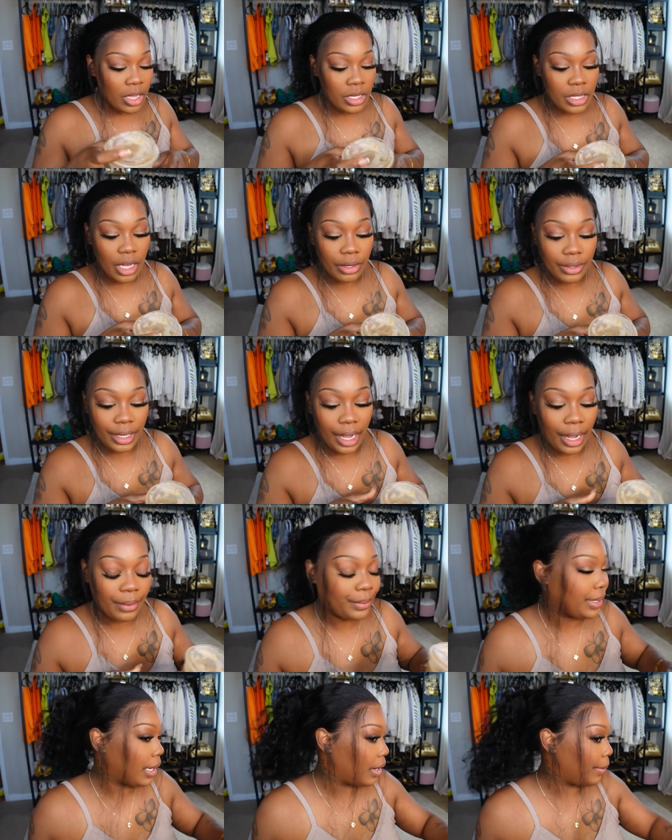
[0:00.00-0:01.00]
so now
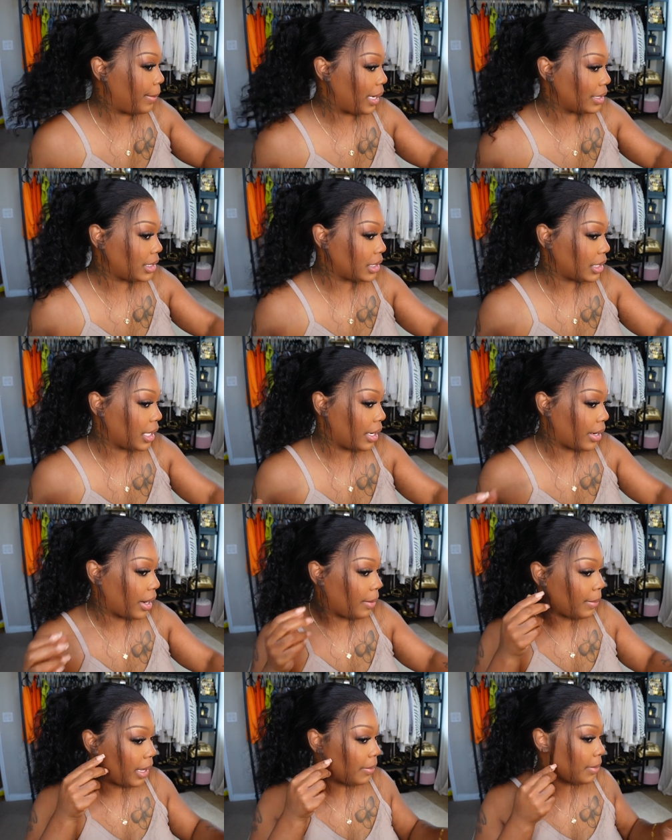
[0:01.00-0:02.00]
we are about to cut
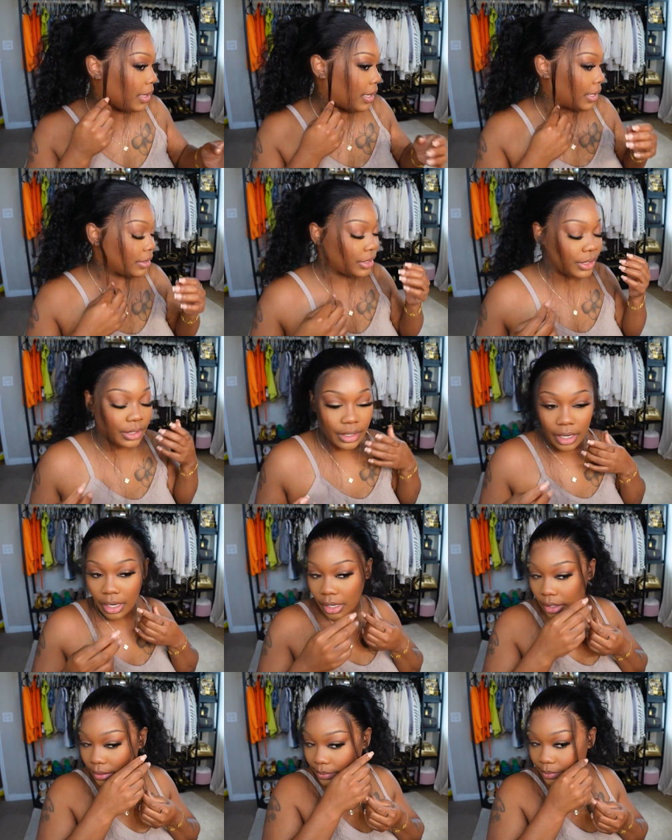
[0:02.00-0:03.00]
our baby edges
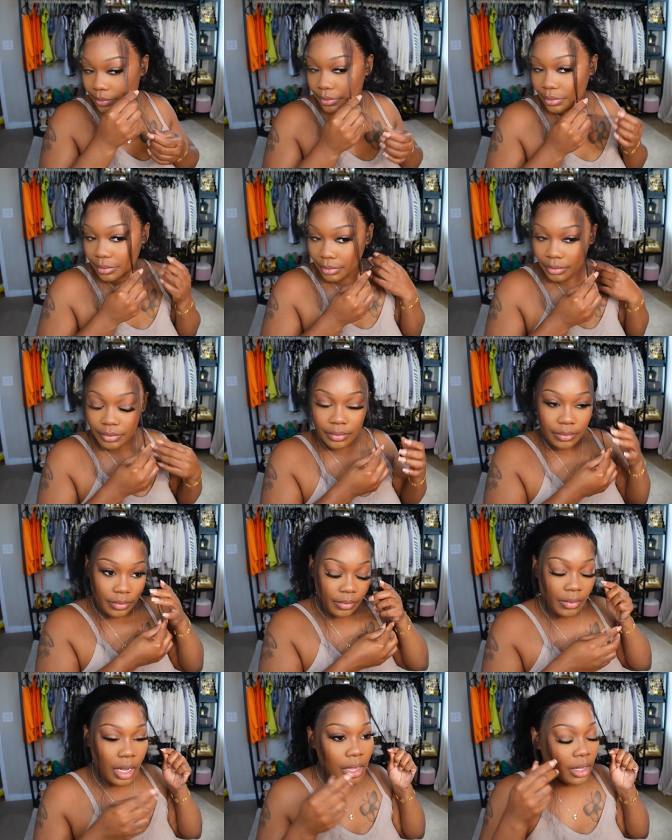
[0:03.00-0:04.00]
y'all
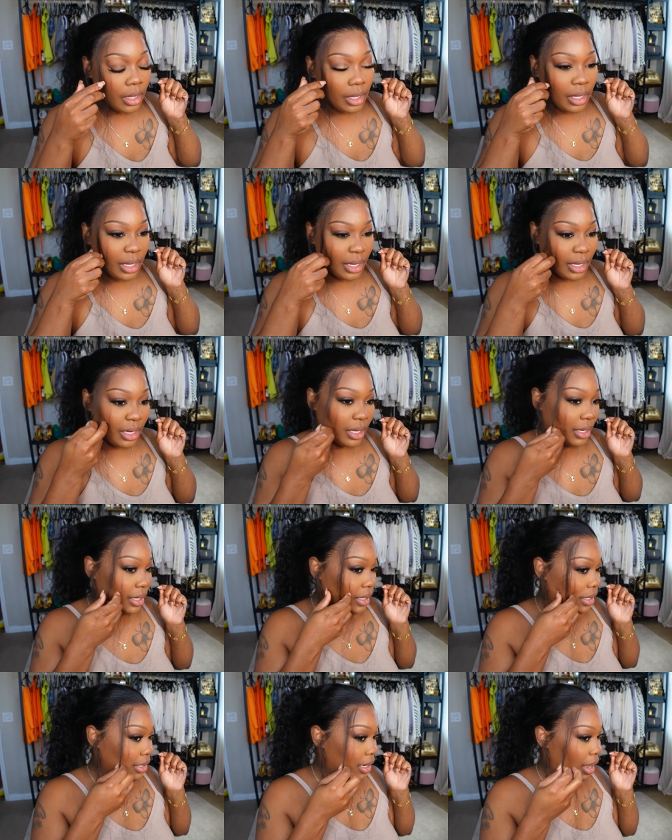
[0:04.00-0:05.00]

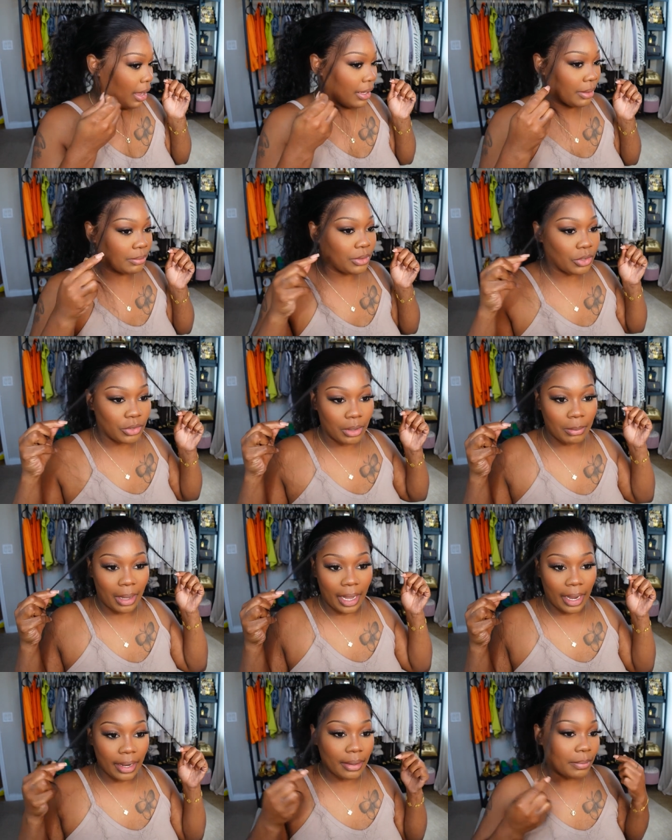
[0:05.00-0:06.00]
and i am doing
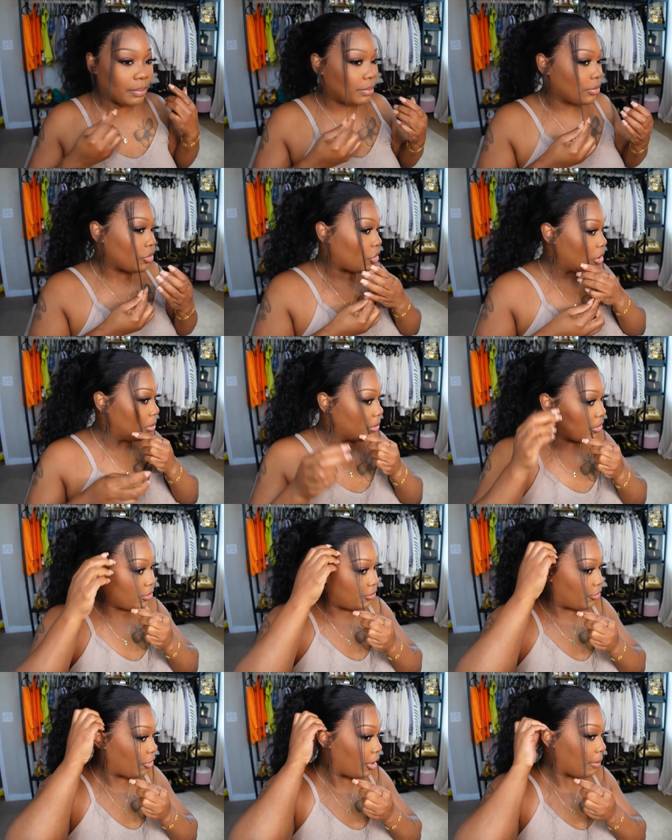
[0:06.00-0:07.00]
my normal
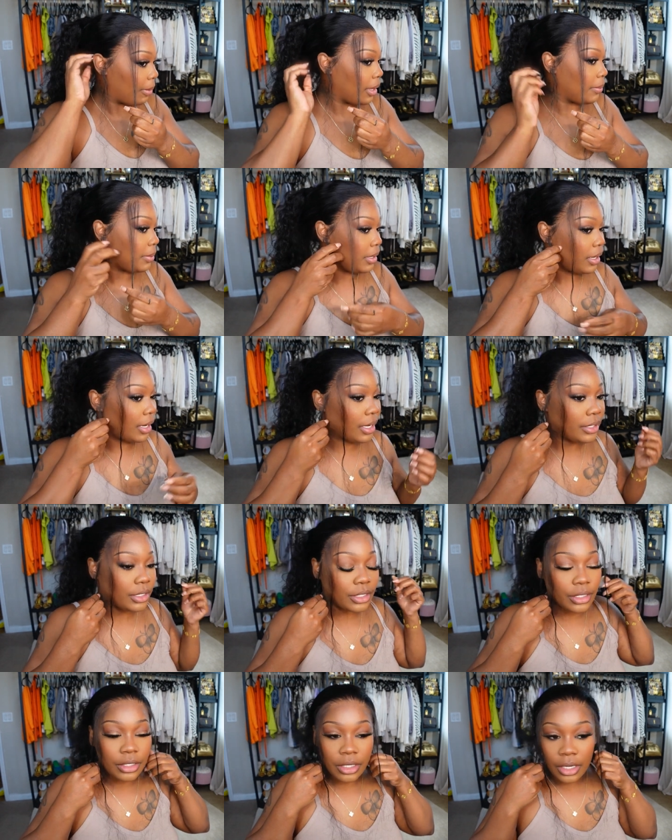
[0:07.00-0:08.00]
four baby
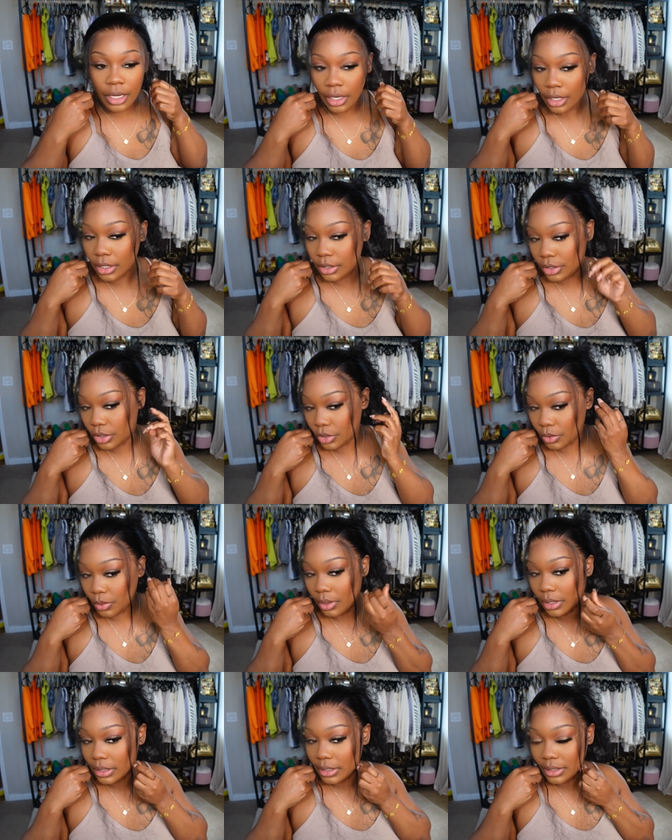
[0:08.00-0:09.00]
edges two
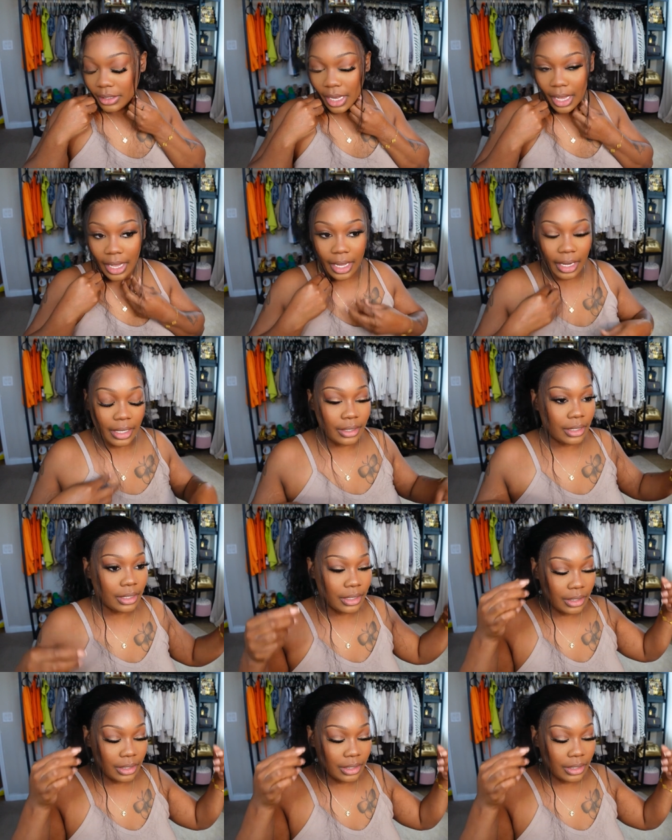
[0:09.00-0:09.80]
on the side